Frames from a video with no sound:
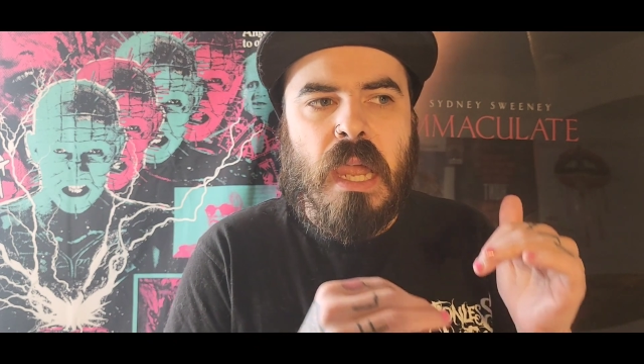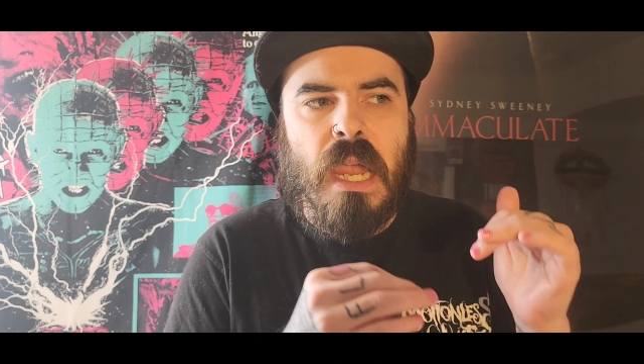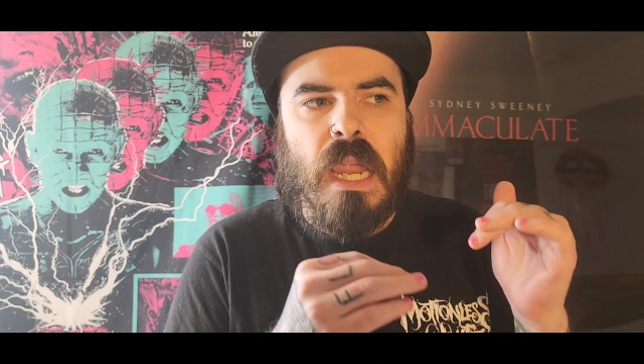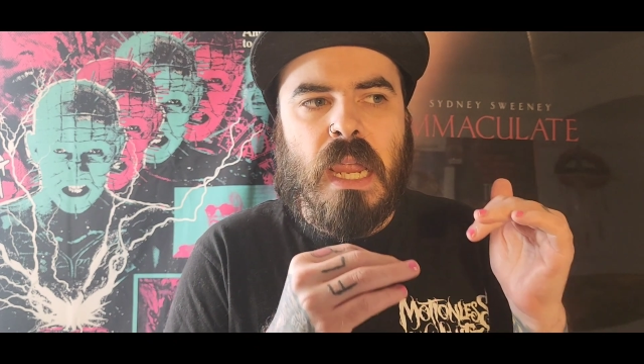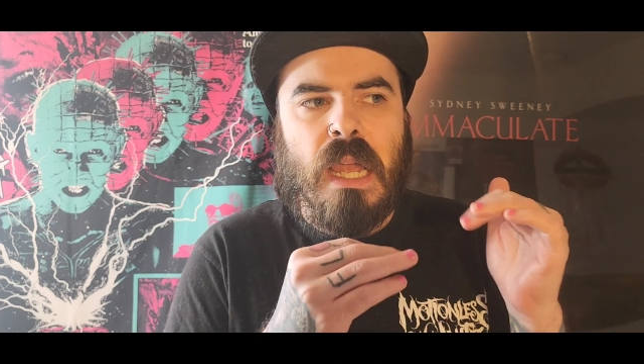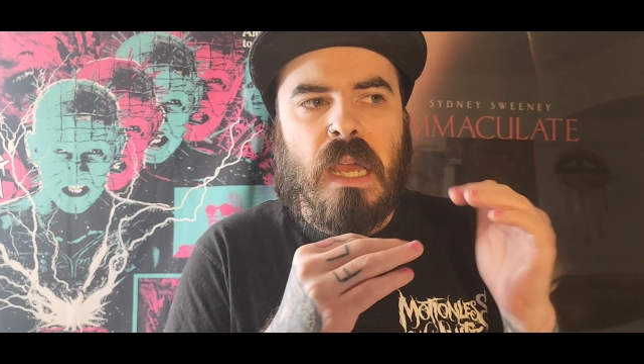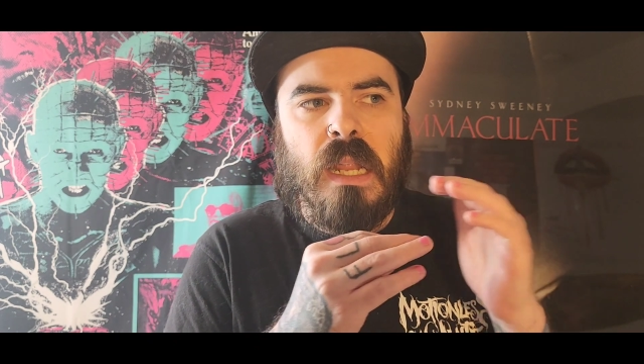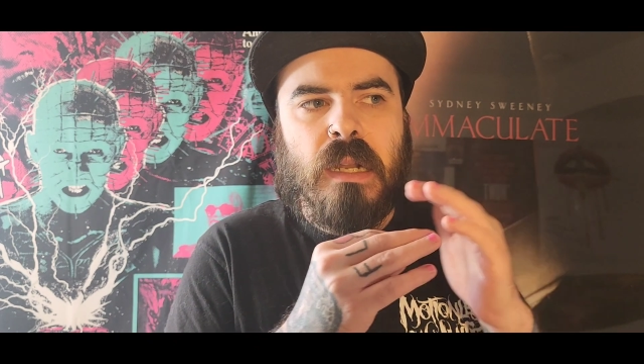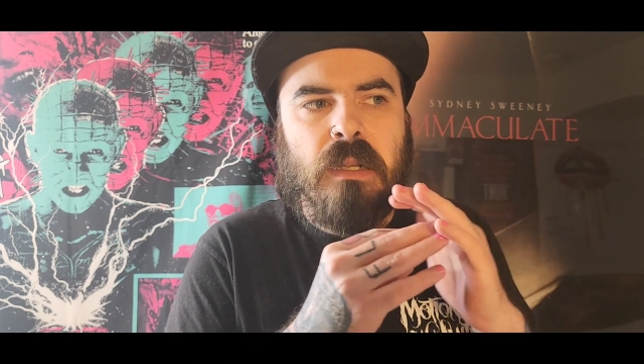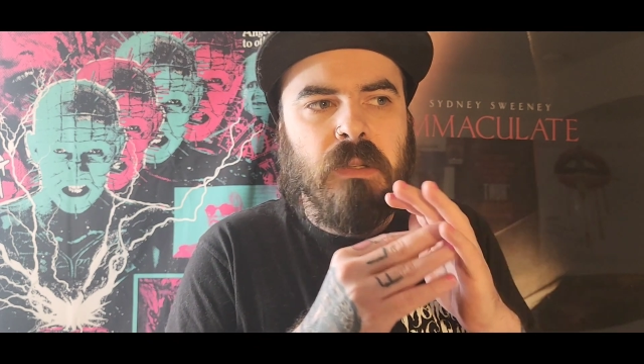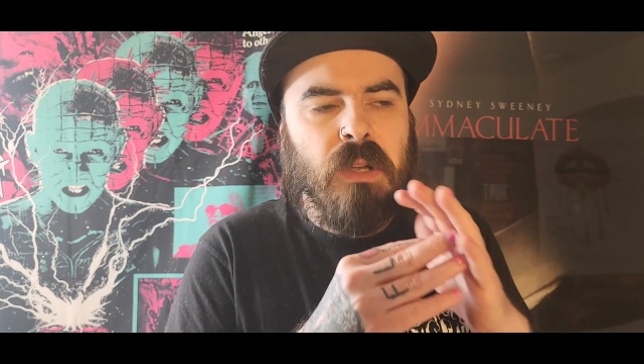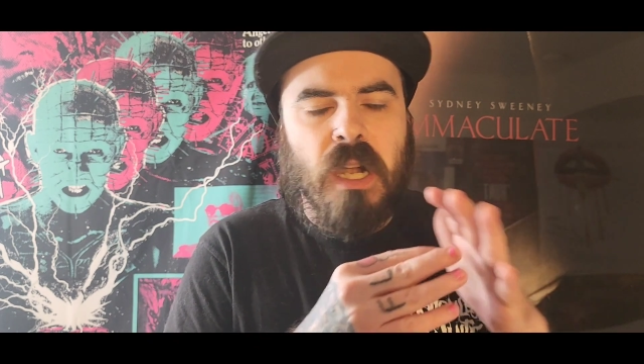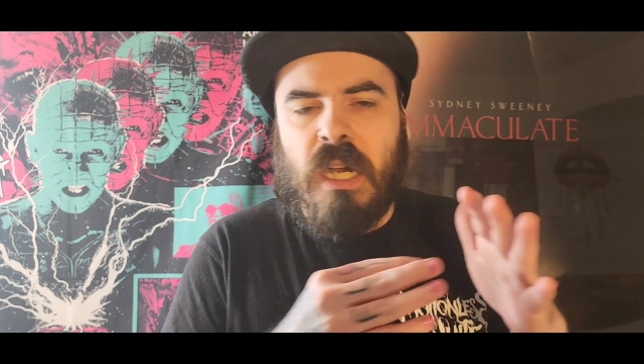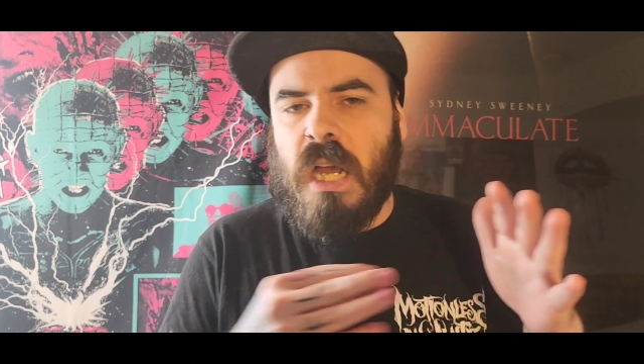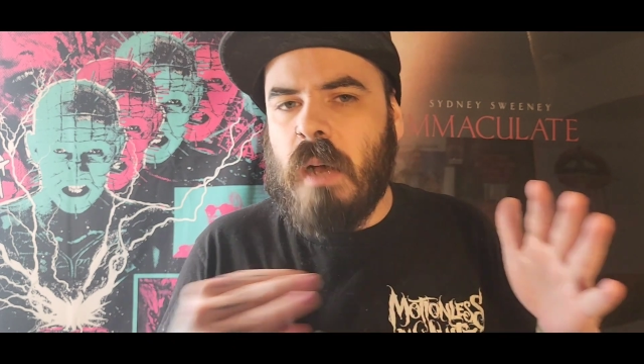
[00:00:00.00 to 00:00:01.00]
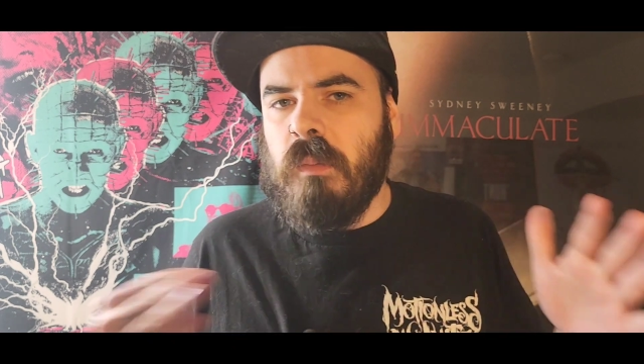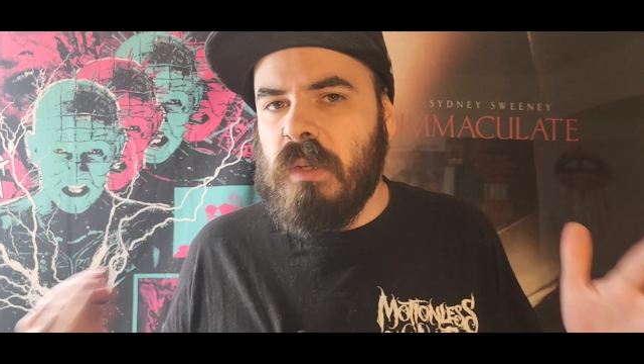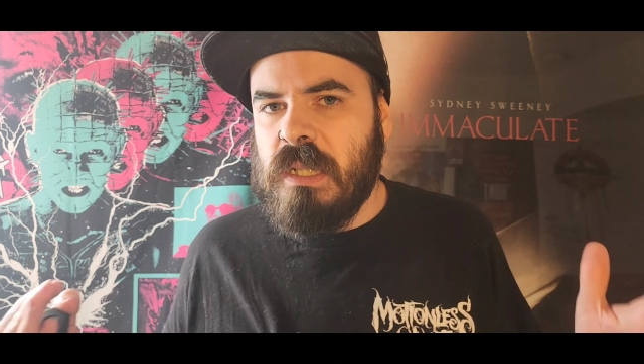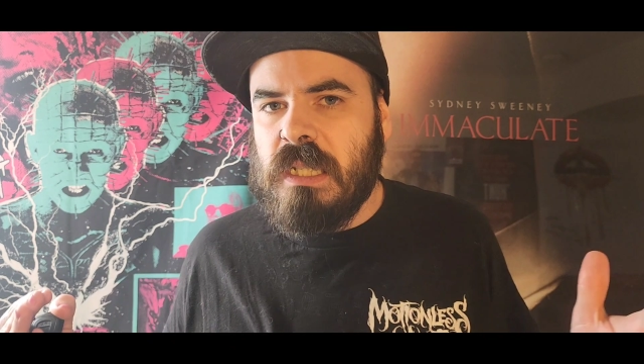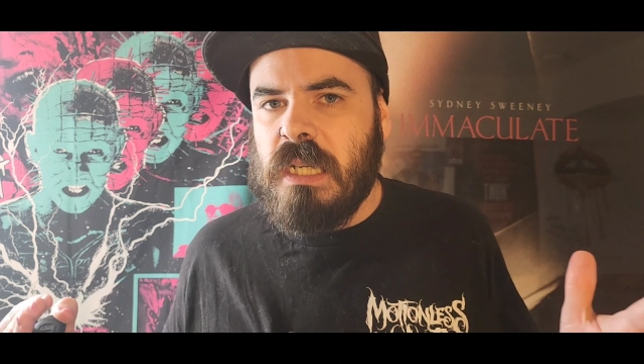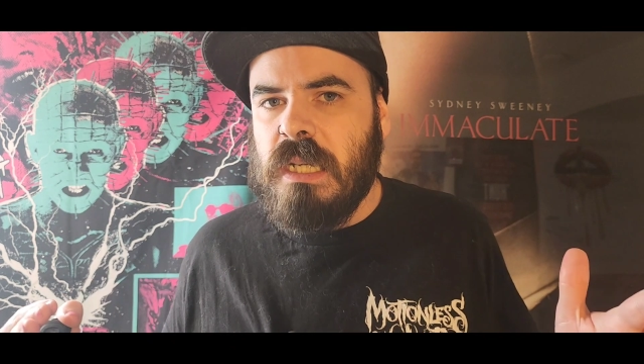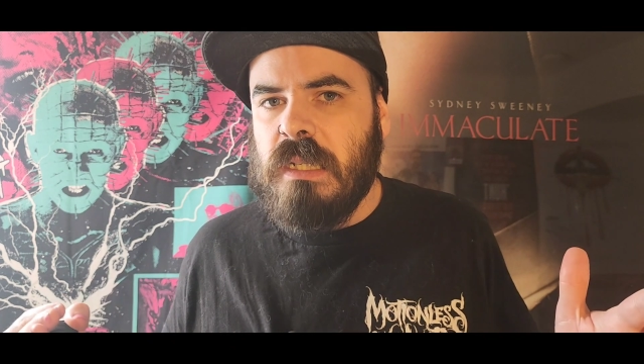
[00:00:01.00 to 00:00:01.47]
and a
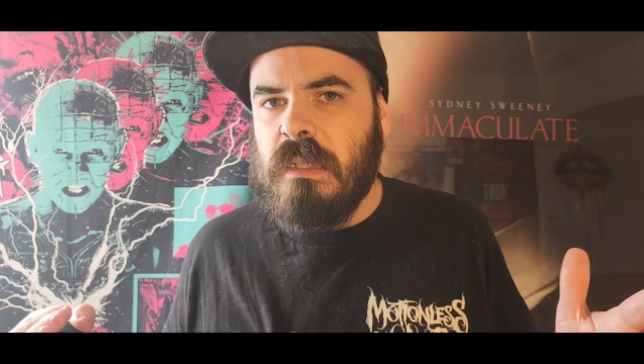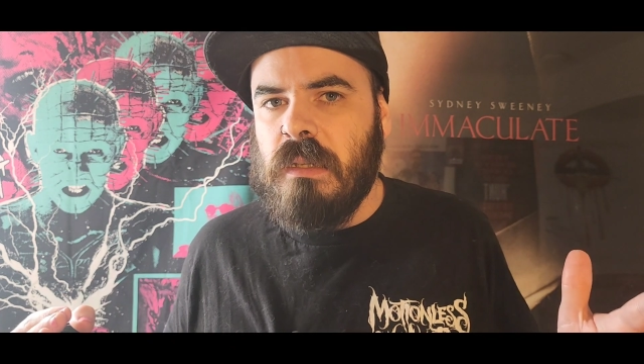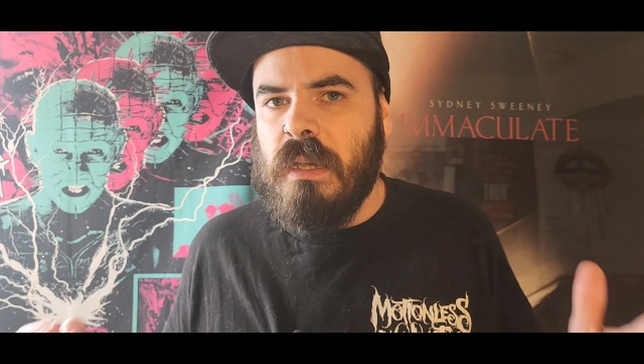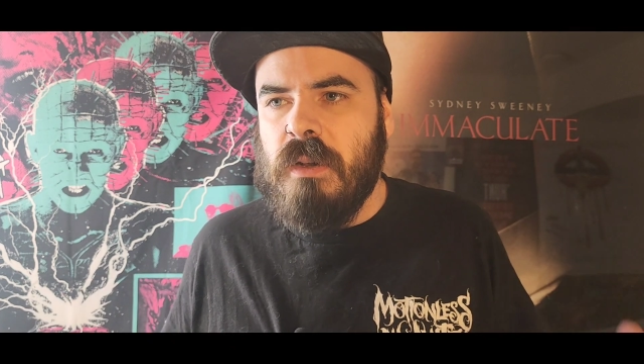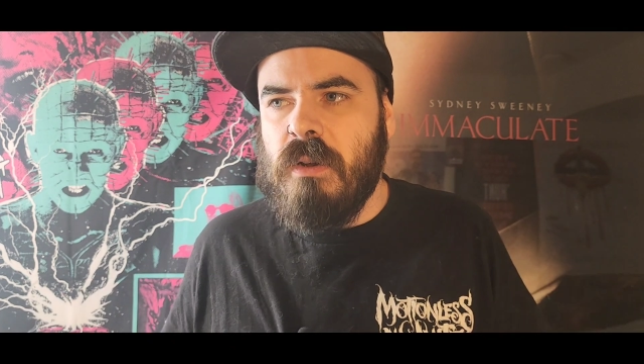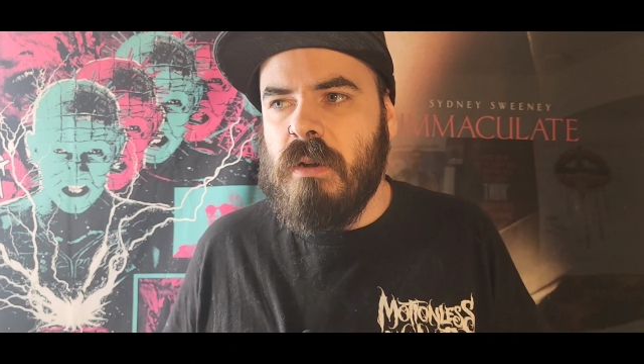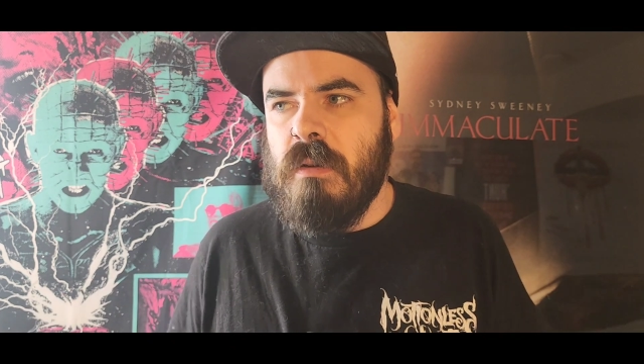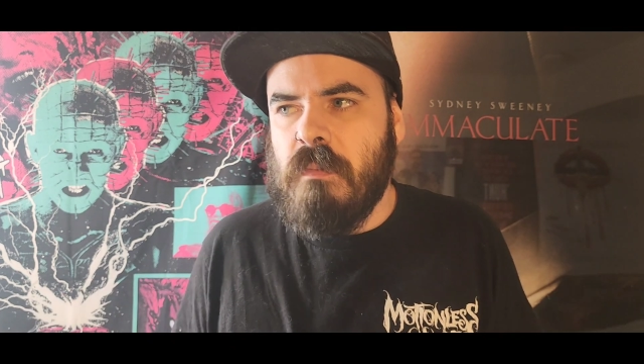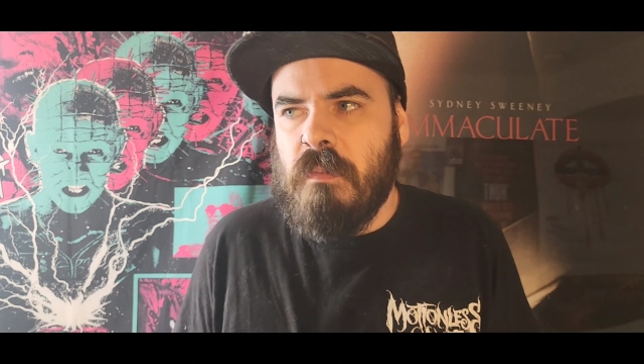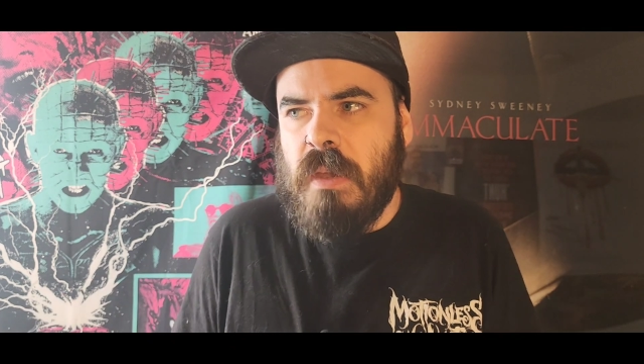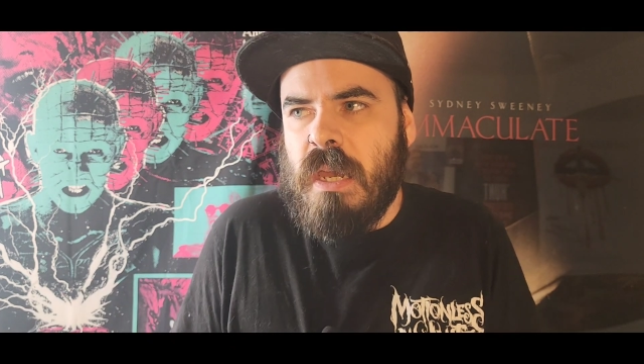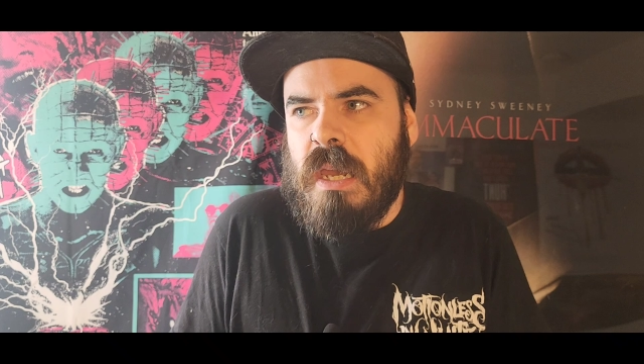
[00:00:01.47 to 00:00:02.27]
couple scenes later,